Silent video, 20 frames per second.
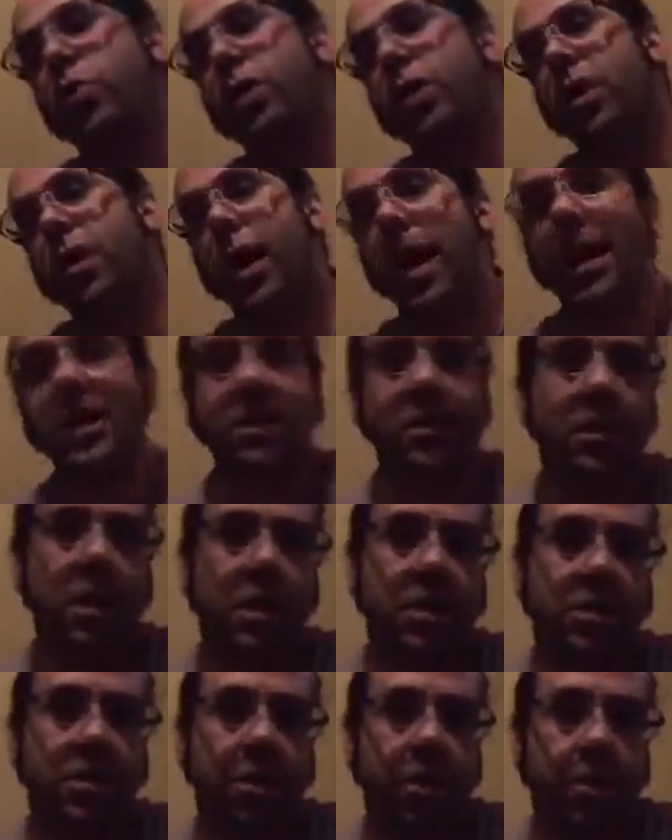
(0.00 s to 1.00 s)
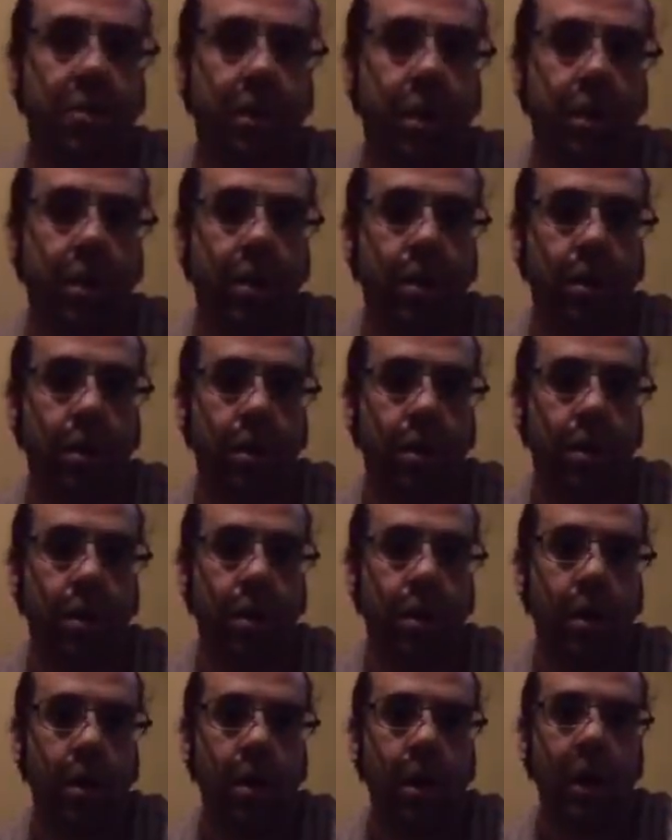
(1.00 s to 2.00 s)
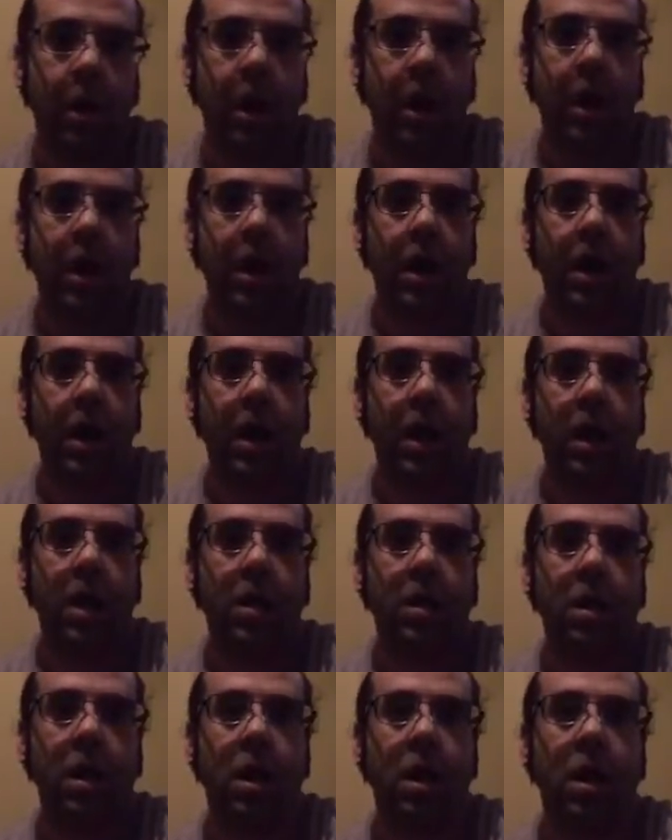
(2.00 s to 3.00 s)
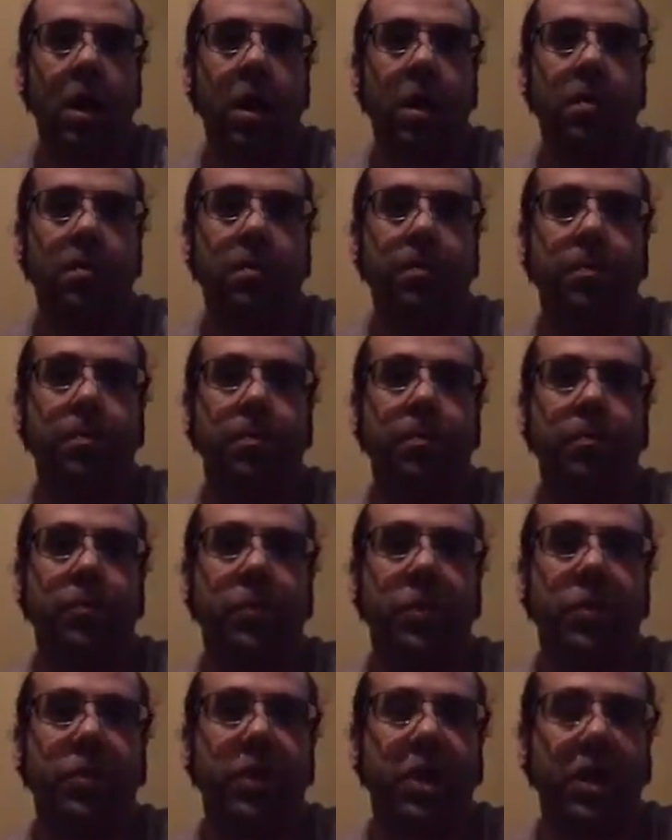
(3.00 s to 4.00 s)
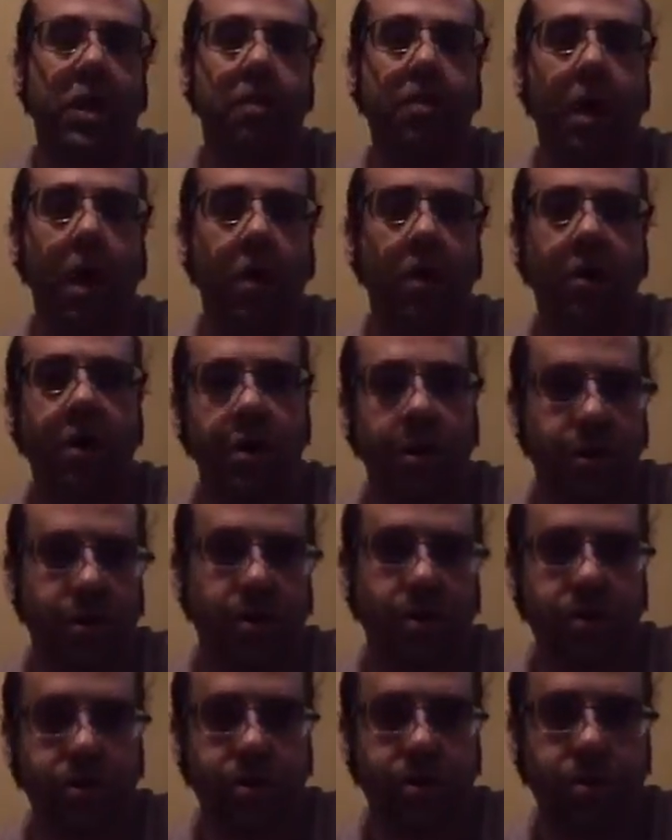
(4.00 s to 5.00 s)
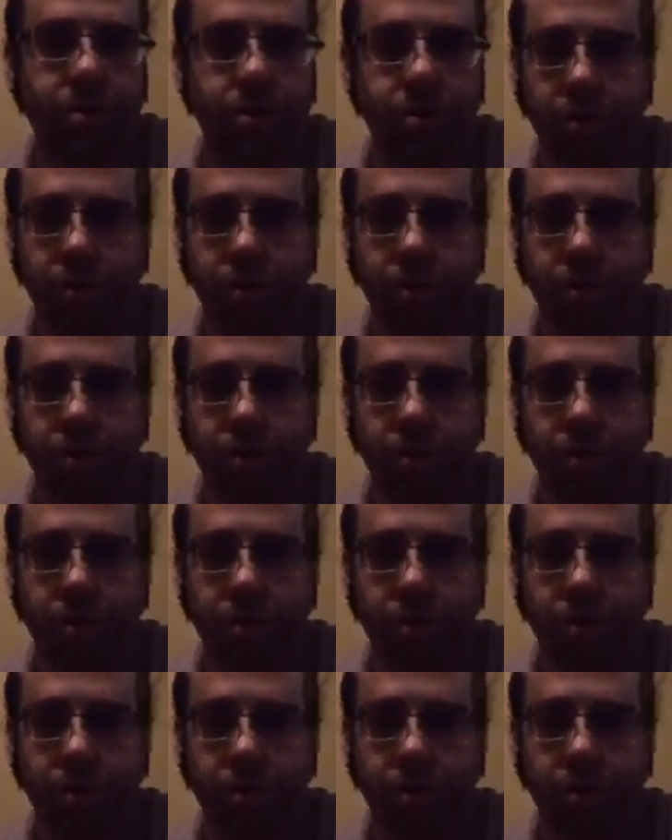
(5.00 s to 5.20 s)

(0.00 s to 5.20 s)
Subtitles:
when the last day is going to be. And the thing about it is,